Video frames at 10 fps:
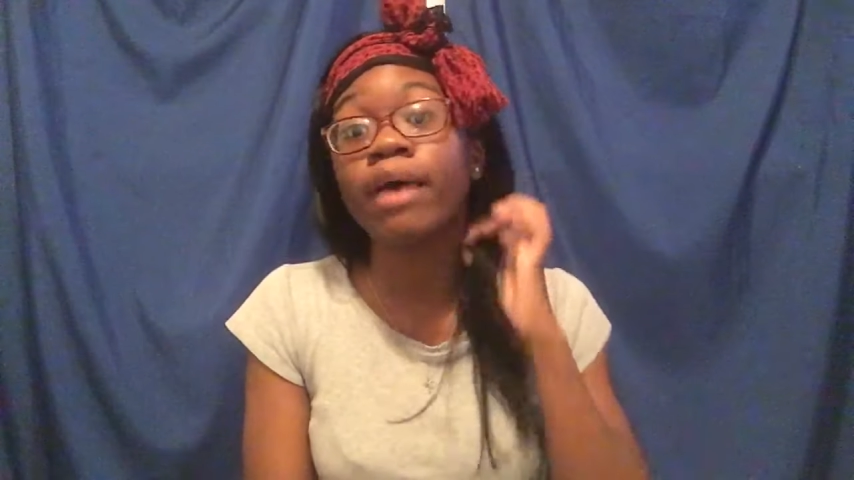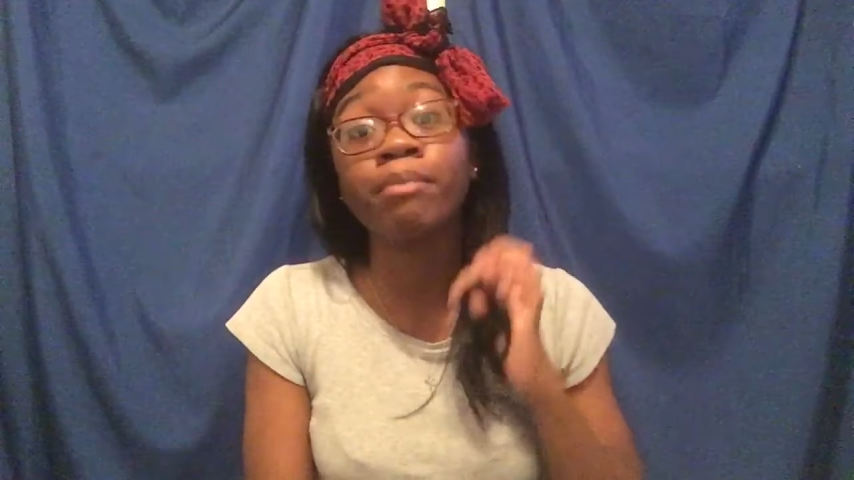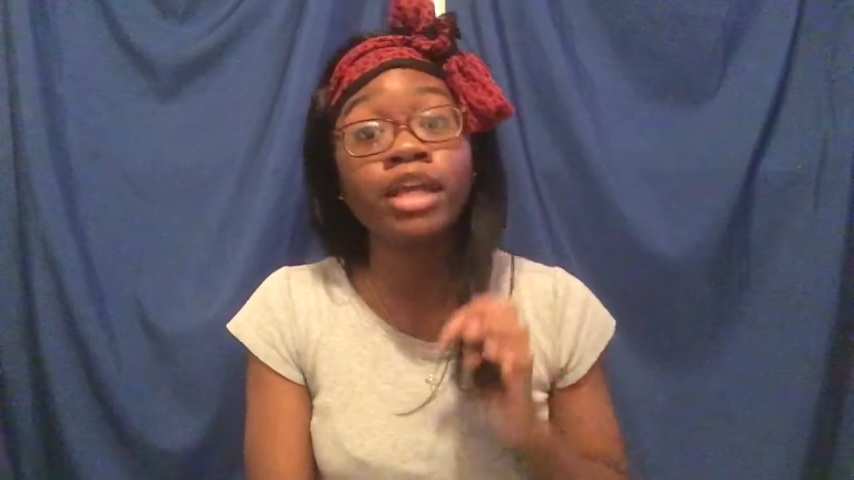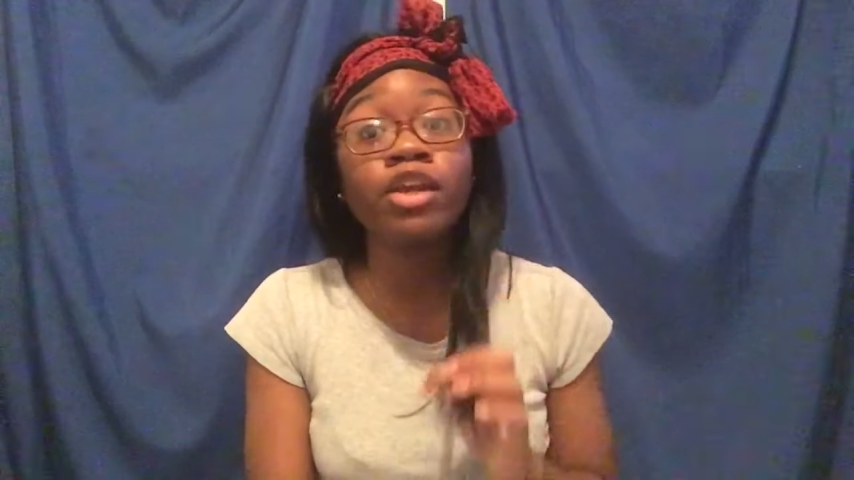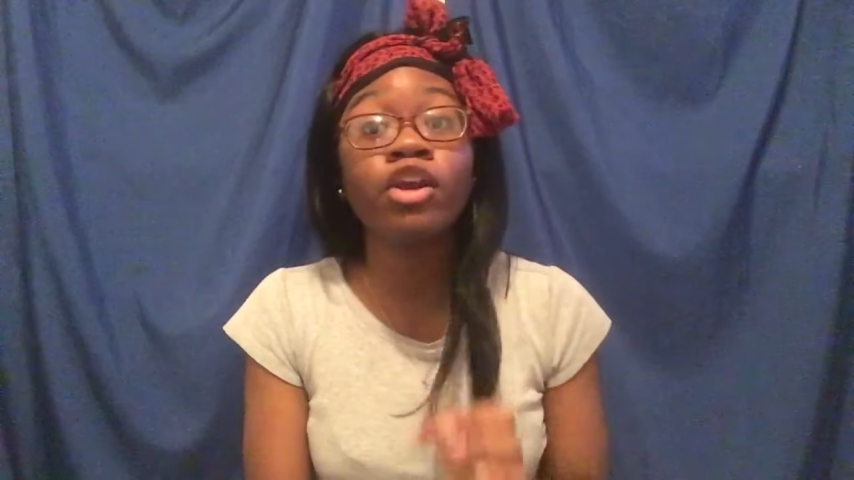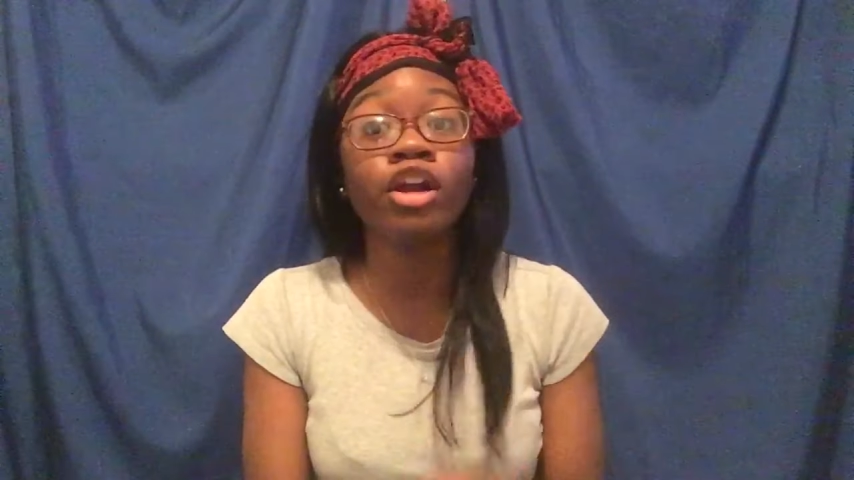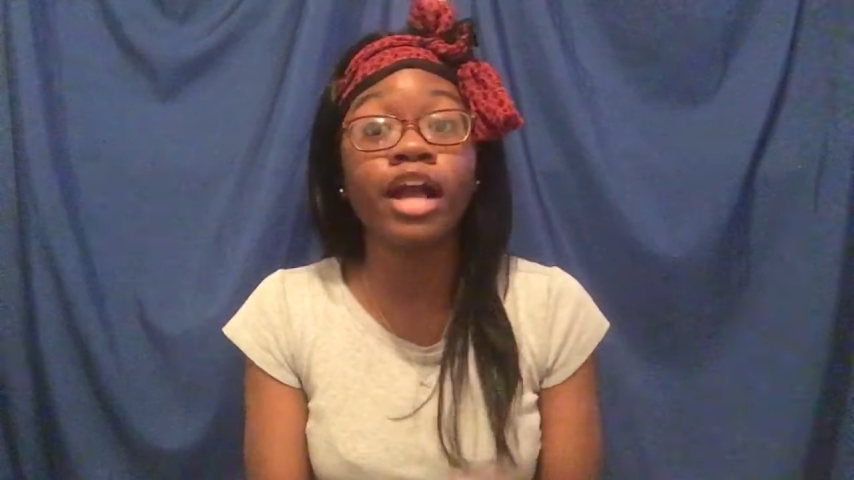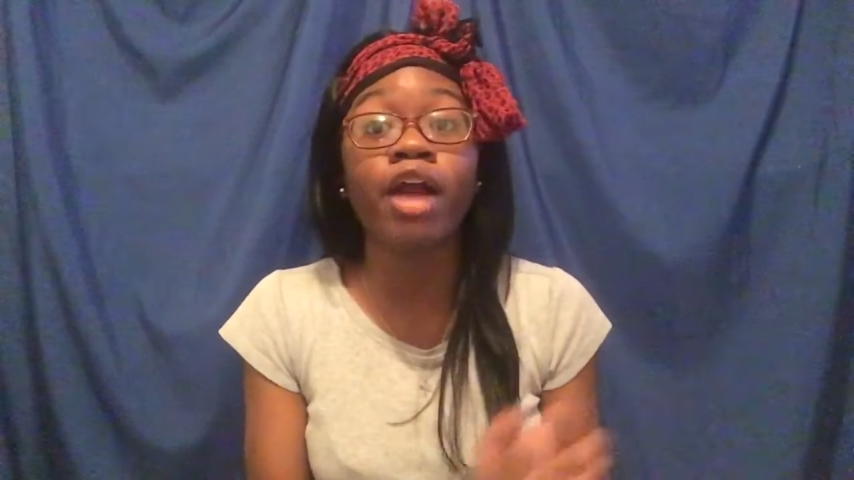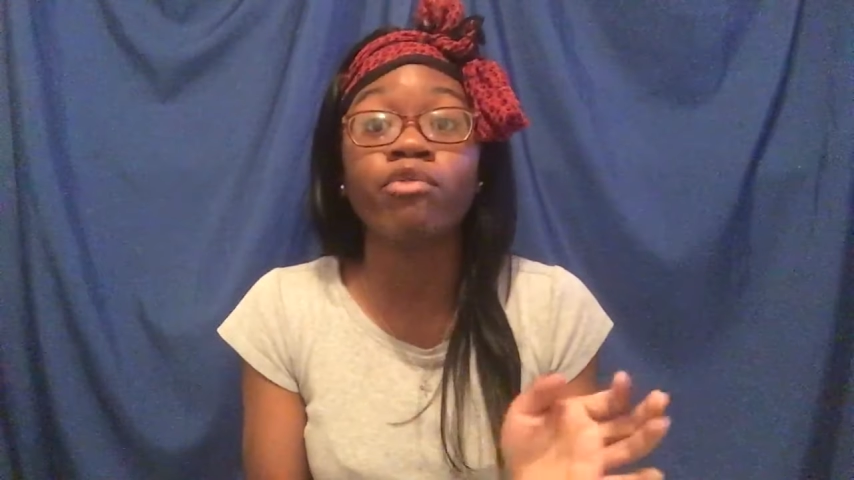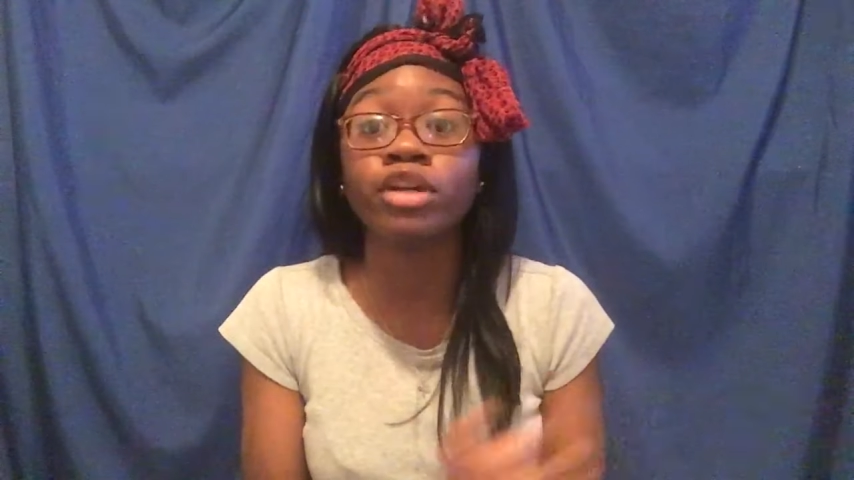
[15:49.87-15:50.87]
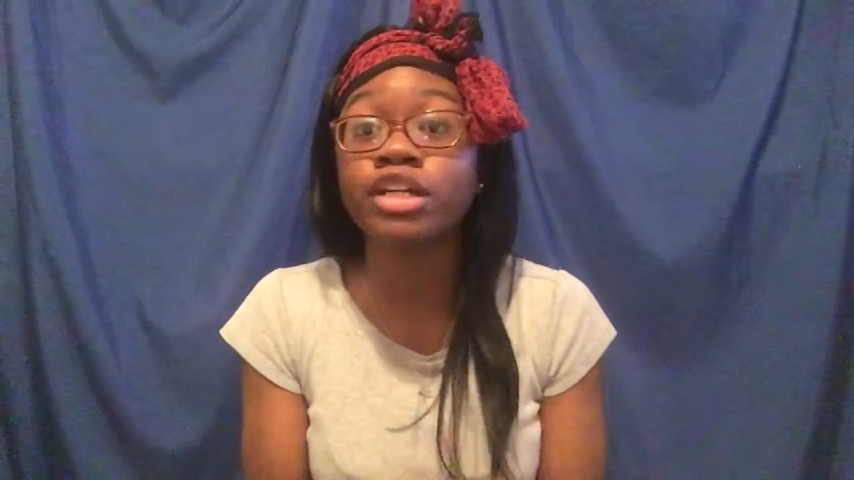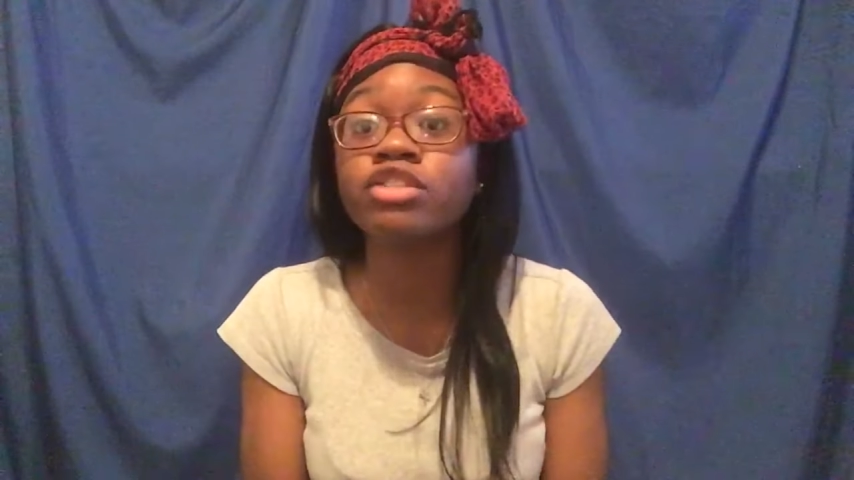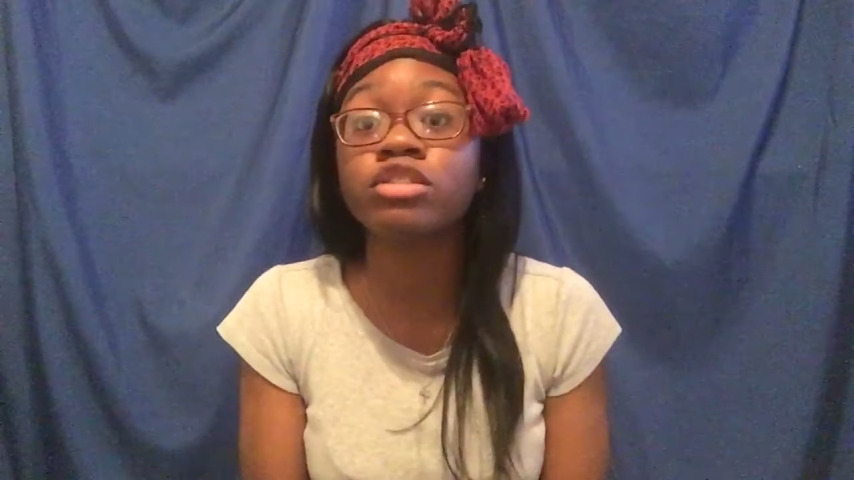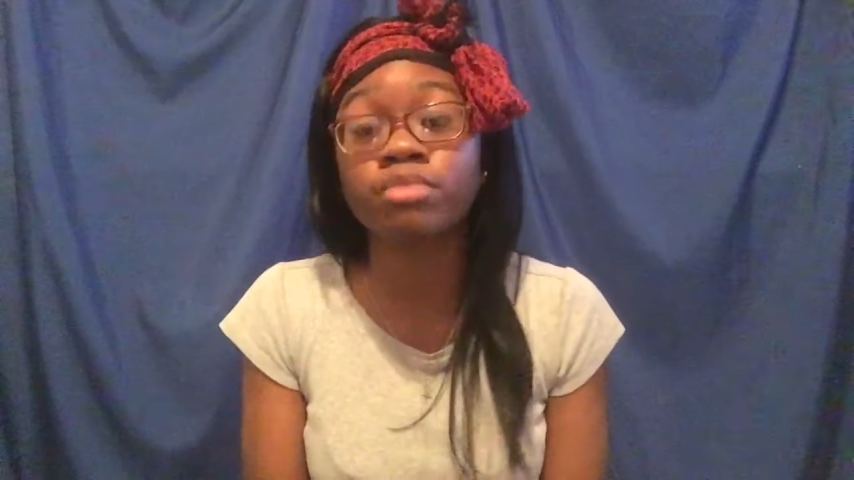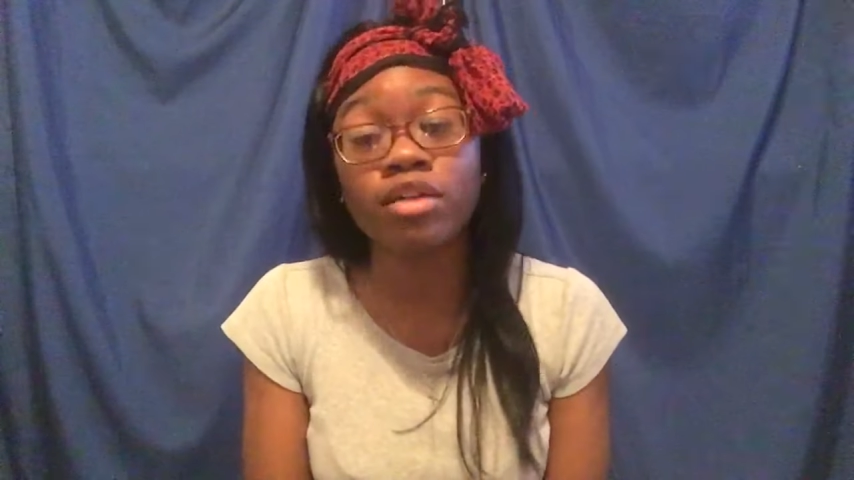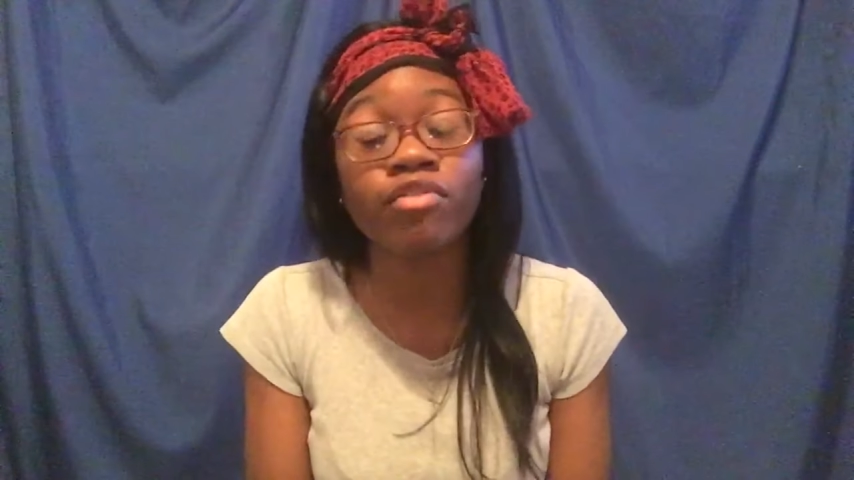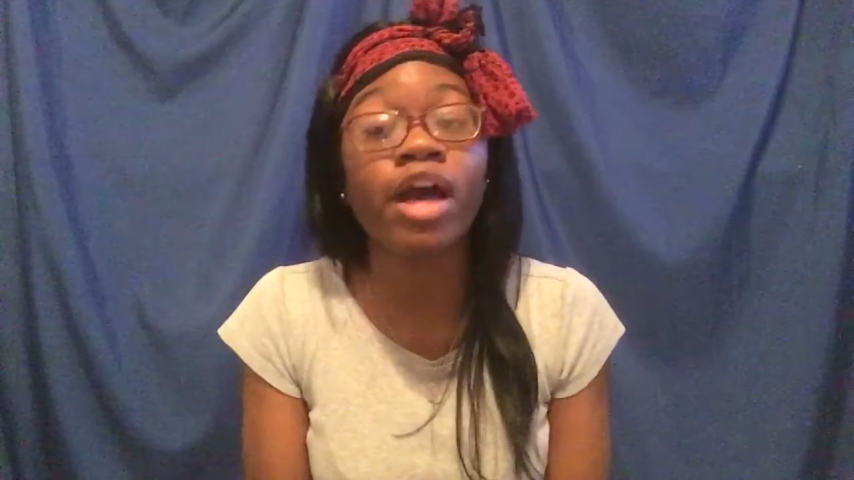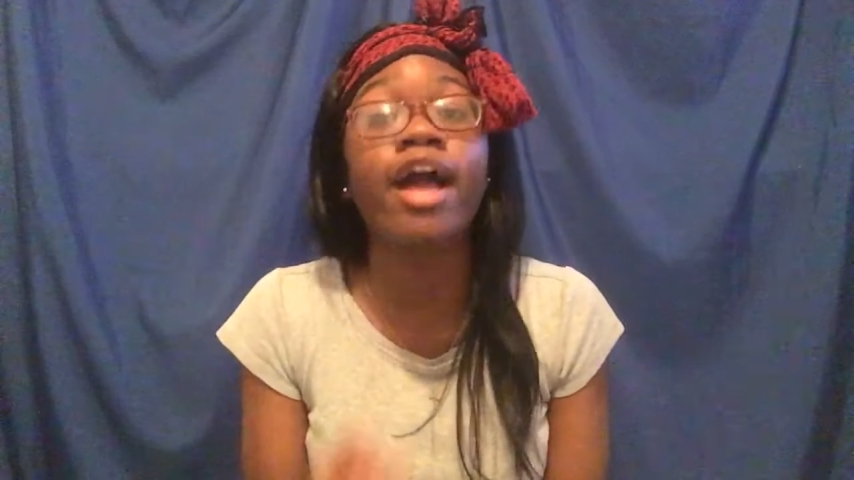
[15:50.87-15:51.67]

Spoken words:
like, me and the girl got real disrespectful.